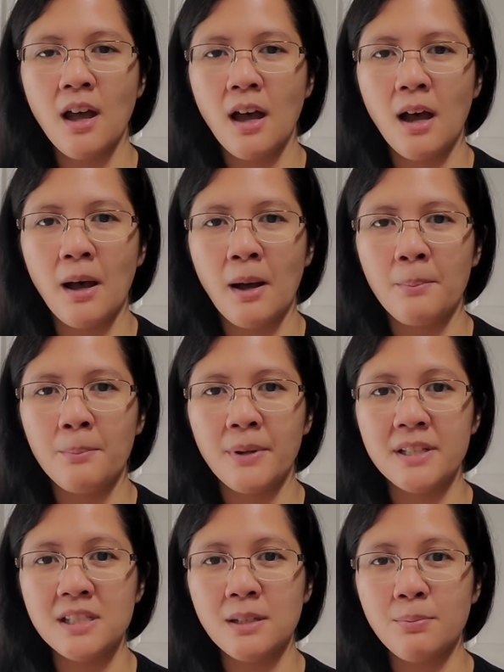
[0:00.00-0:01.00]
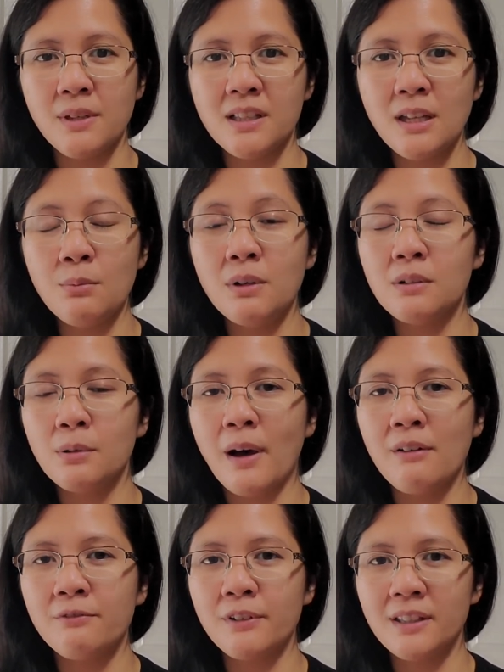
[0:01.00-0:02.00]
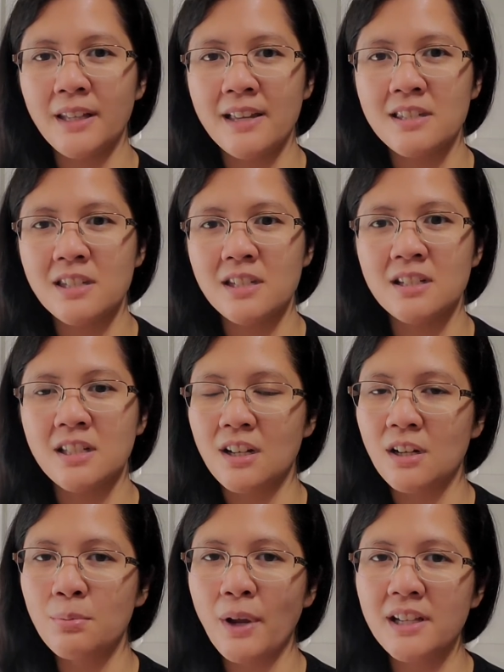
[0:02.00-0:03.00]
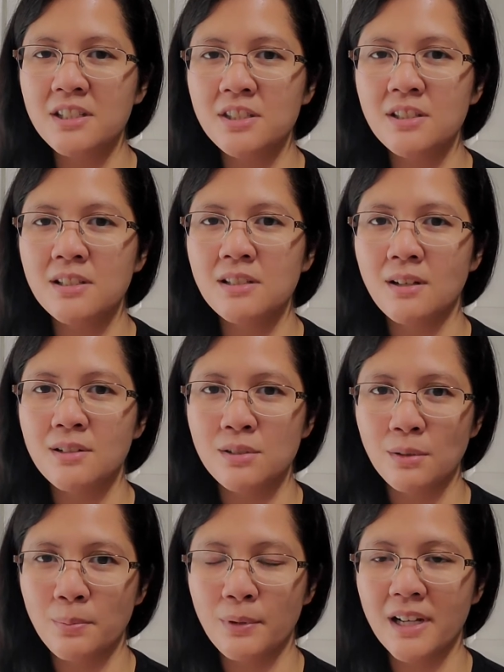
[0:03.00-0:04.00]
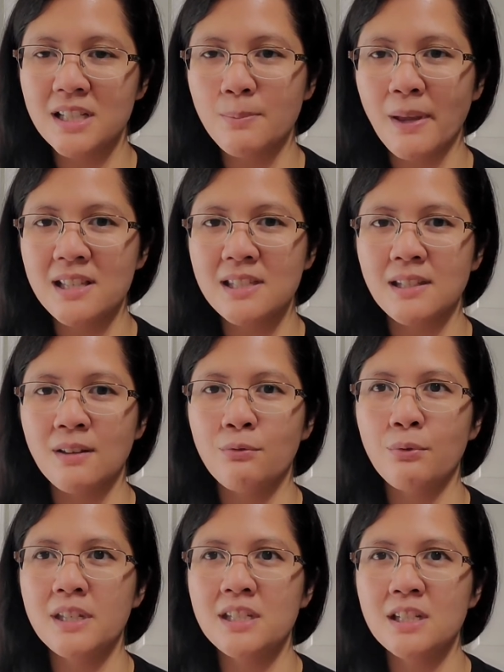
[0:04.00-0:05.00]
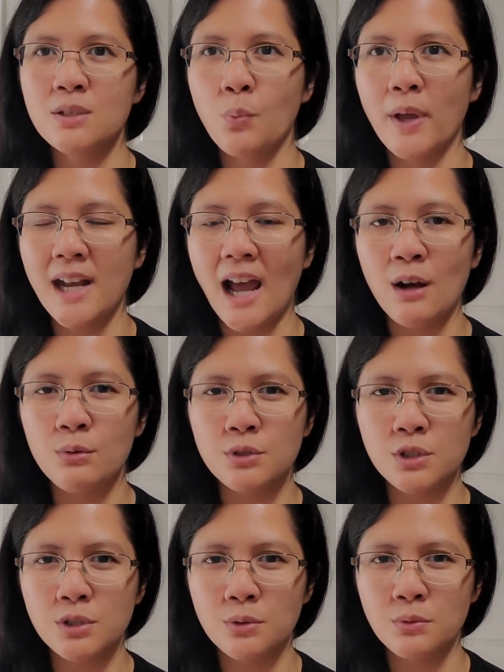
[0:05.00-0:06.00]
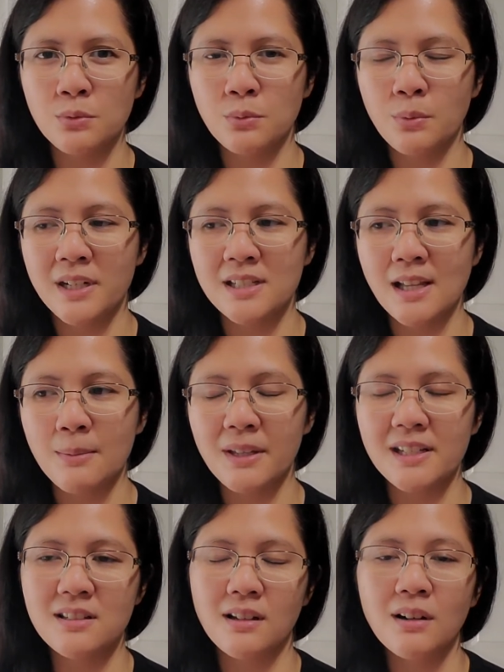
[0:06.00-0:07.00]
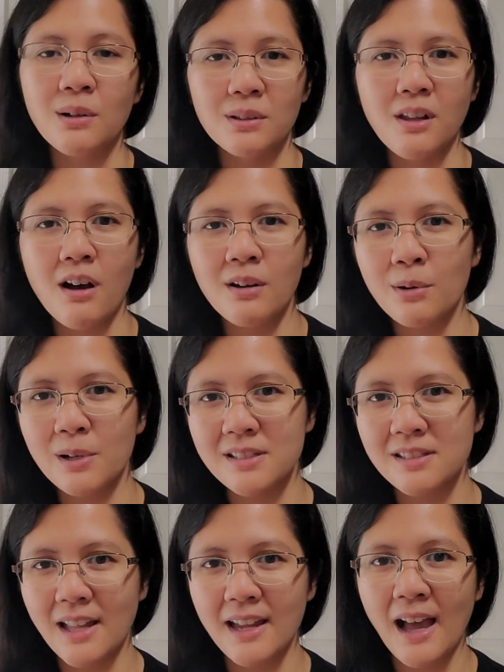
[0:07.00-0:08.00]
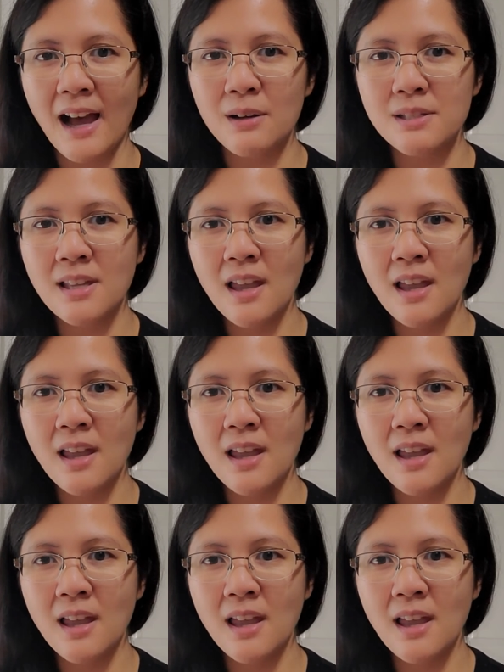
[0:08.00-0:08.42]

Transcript: but typically we'll go out for lunch. Dinner prices are super expensive. We just went out to, what is that place called? Oh, Longhorn Steakhouse